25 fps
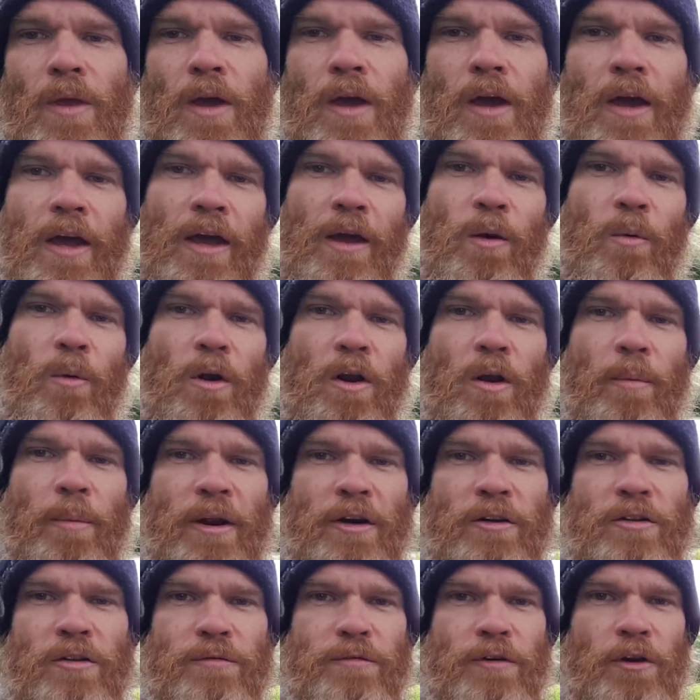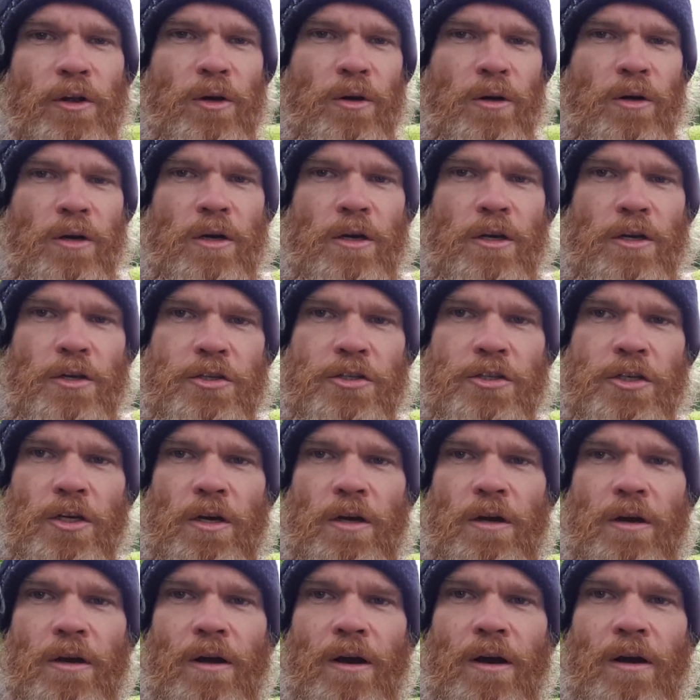Hey, welcome back to the vlog.
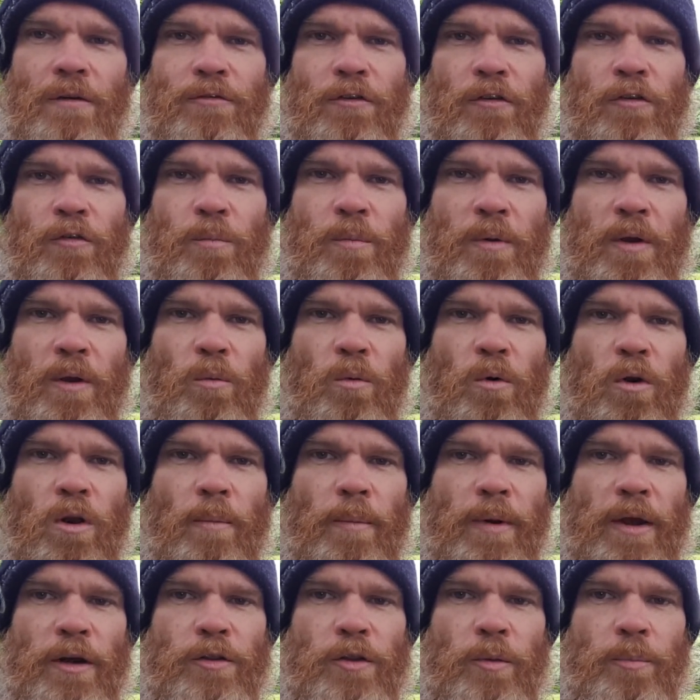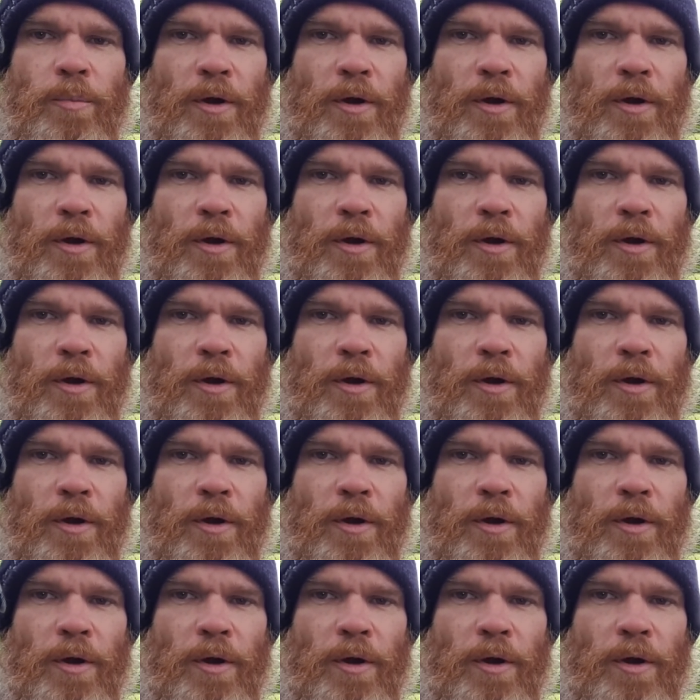So I've just been walking back to the